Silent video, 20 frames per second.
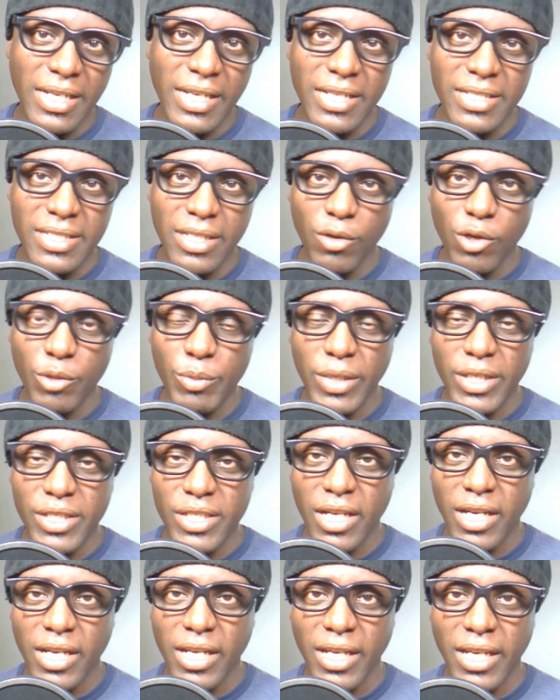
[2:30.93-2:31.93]
I guess I would be a
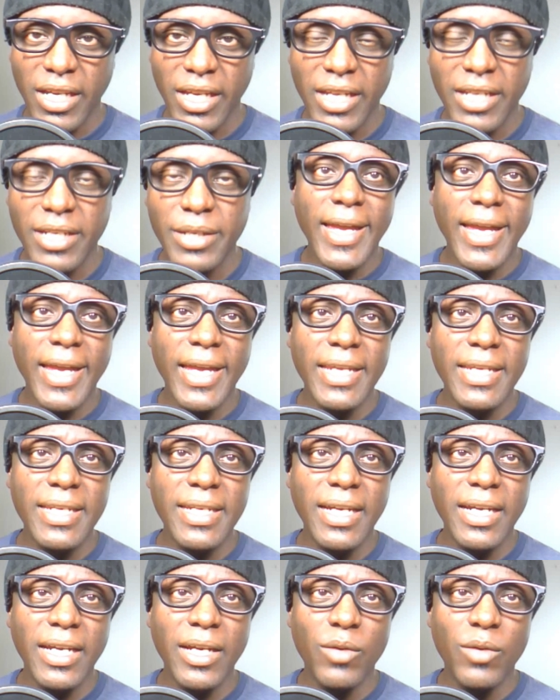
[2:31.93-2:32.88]
talking head. And